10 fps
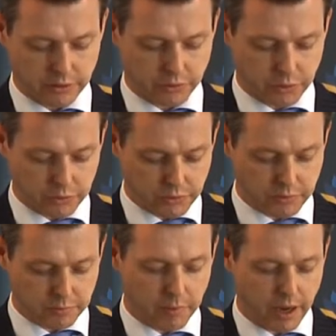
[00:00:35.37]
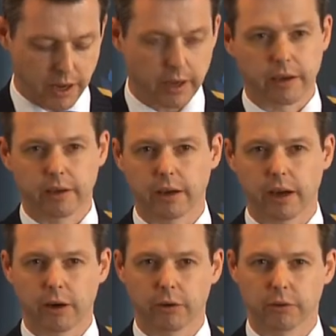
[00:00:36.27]
chosen by
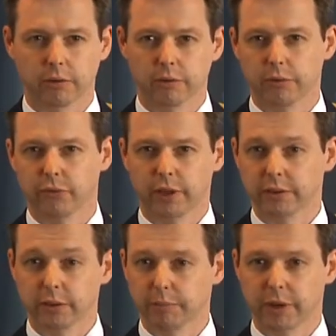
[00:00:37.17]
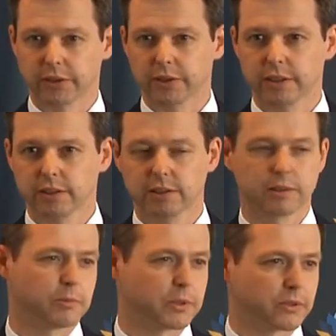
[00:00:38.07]
our federal
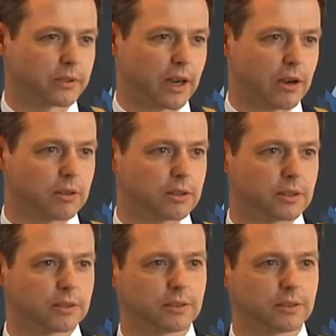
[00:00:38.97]
president, Mr. Gauck,